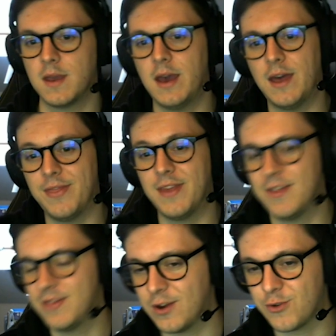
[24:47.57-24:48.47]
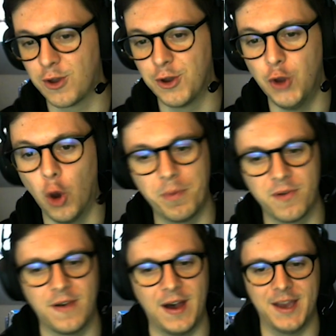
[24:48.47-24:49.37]
And then there's
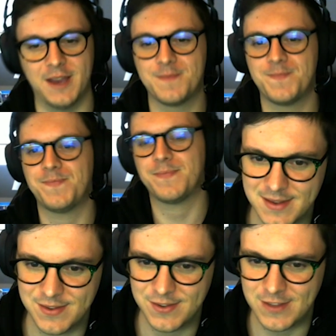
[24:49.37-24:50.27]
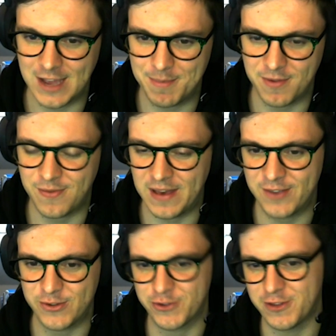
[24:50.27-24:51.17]
Nopify. Stop a
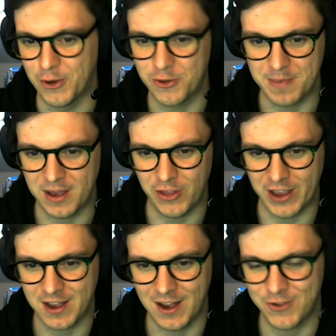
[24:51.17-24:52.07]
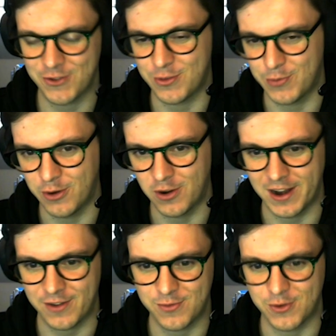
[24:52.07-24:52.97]
fast or slow spell that costs 3 or
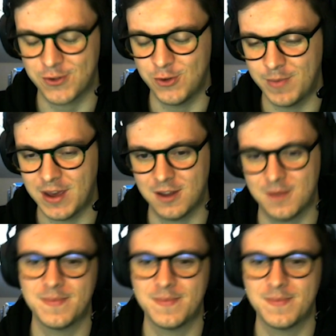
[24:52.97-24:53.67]
less for 2 mana.